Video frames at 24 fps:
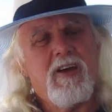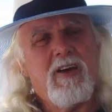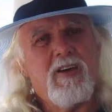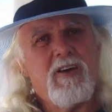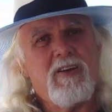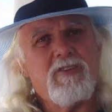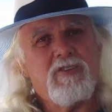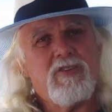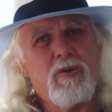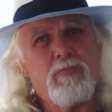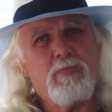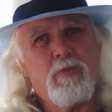
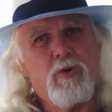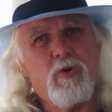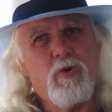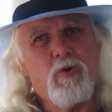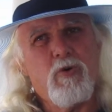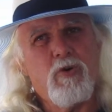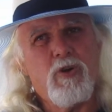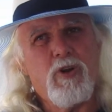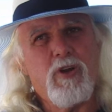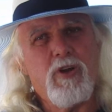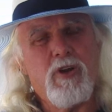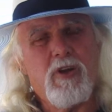
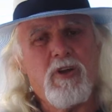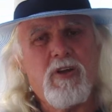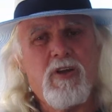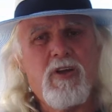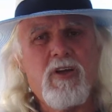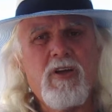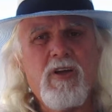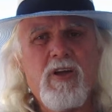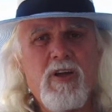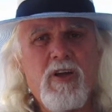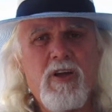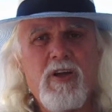supporting
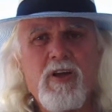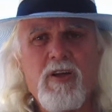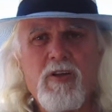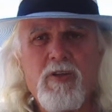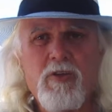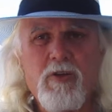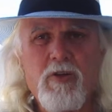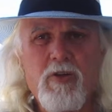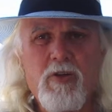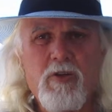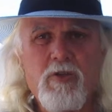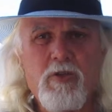
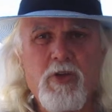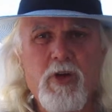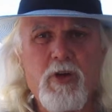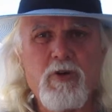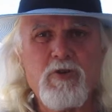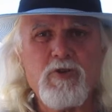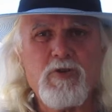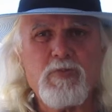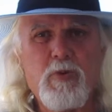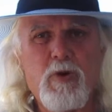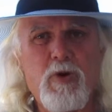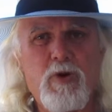
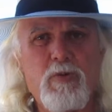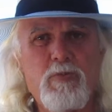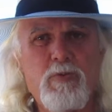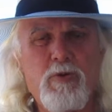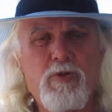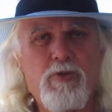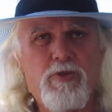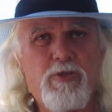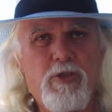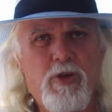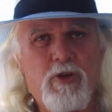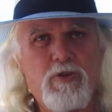those people
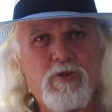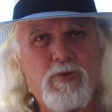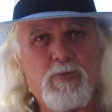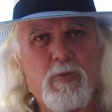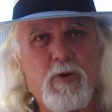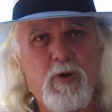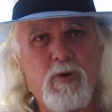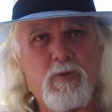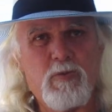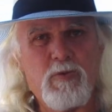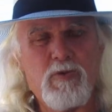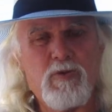and those
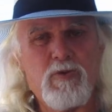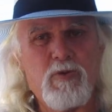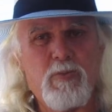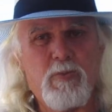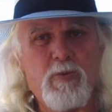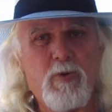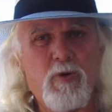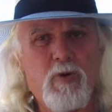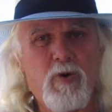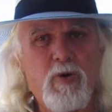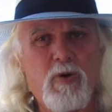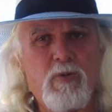people
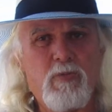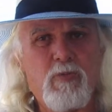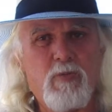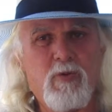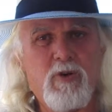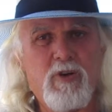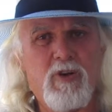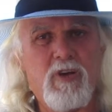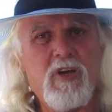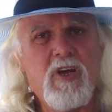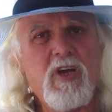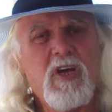supporting
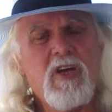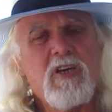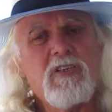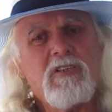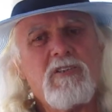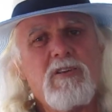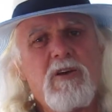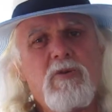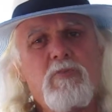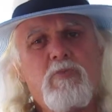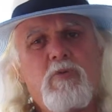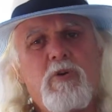me.
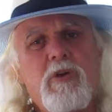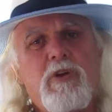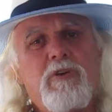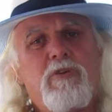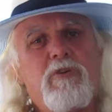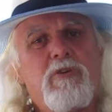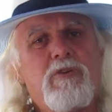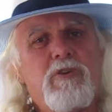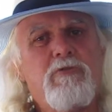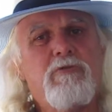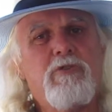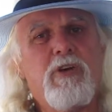So we
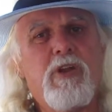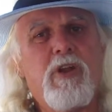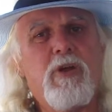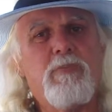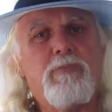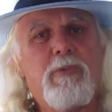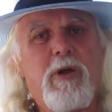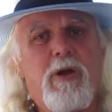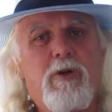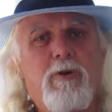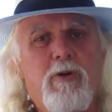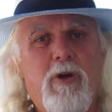could
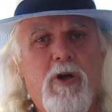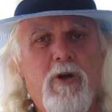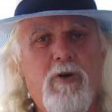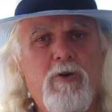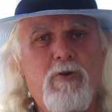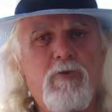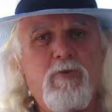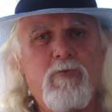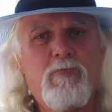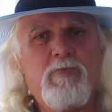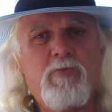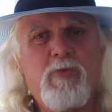develop our
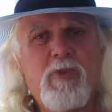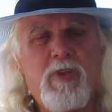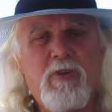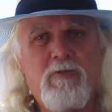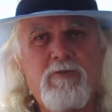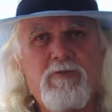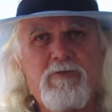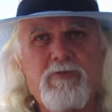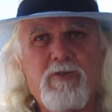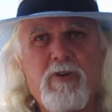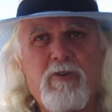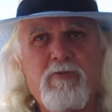own
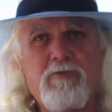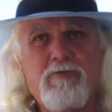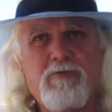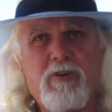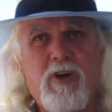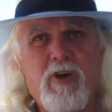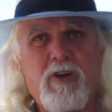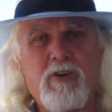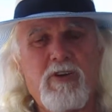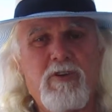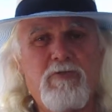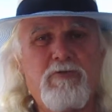
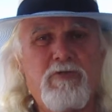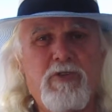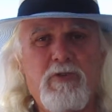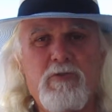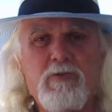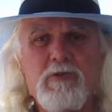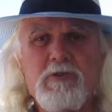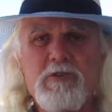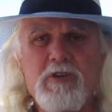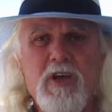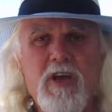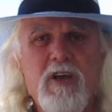fund. If there
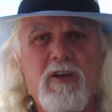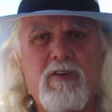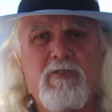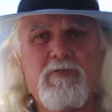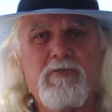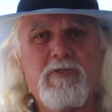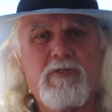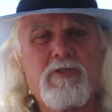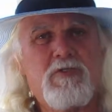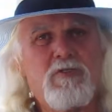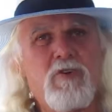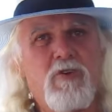was 10 of
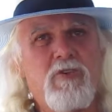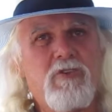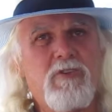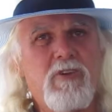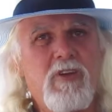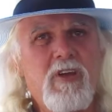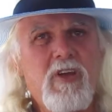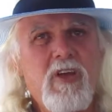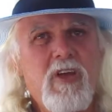us on